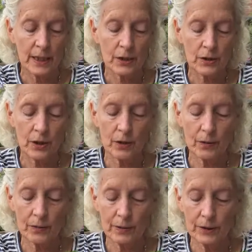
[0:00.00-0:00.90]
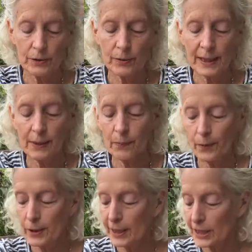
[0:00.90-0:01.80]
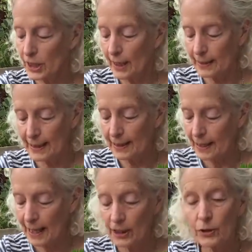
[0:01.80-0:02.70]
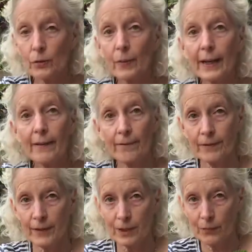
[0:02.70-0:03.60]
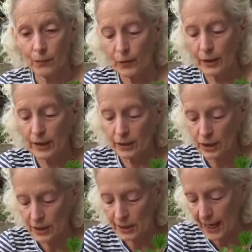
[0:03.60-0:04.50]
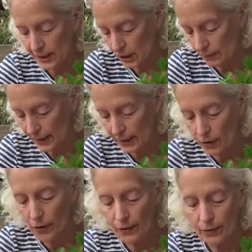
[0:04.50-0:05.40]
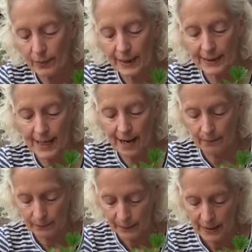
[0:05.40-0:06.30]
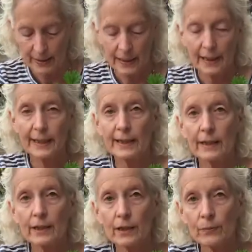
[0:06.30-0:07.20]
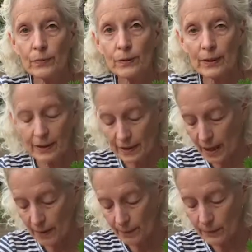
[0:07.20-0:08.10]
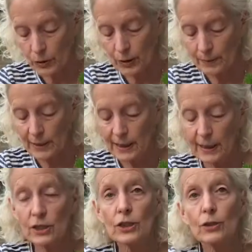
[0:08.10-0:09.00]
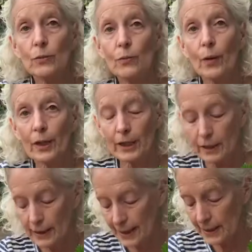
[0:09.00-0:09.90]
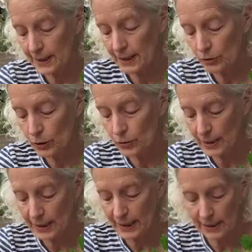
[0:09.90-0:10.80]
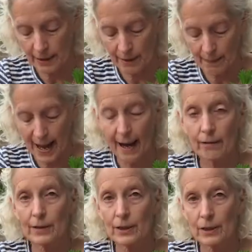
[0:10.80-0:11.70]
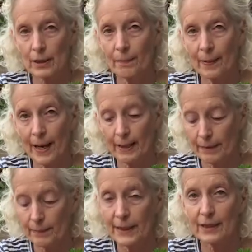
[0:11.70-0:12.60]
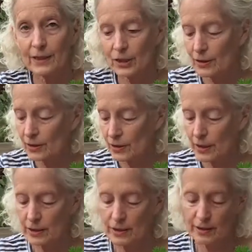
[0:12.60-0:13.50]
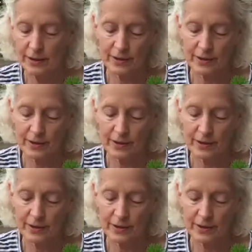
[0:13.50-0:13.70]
So you keep watering gently and you wait for the water to saturate all the way down. And the rule of thumb normally is you water until you see it come out the bottom into your saucer.